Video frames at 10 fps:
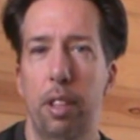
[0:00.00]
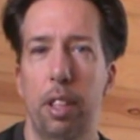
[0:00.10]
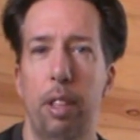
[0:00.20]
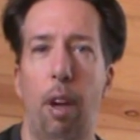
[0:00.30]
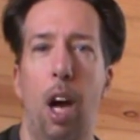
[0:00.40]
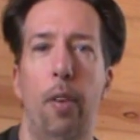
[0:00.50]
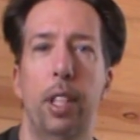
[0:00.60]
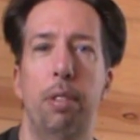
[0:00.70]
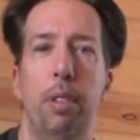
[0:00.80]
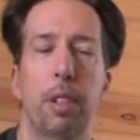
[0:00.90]
just
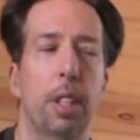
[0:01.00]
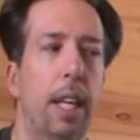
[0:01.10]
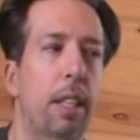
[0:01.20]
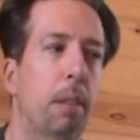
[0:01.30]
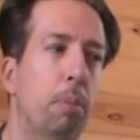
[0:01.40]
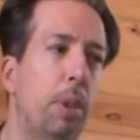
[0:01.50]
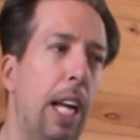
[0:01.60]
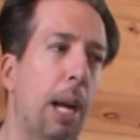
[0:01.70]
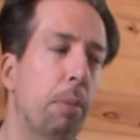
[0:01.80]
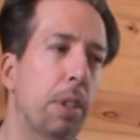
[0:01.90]
always feels like the
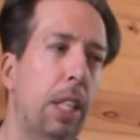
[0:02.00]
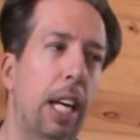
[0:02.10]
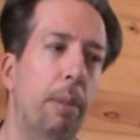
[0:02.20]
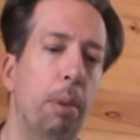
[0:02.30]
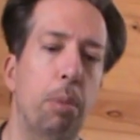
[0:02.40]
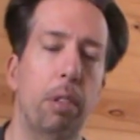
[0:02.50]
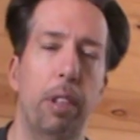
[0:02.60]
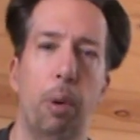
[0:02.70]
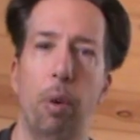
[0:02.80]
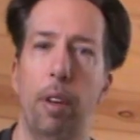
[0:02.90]
camera's got to be moving,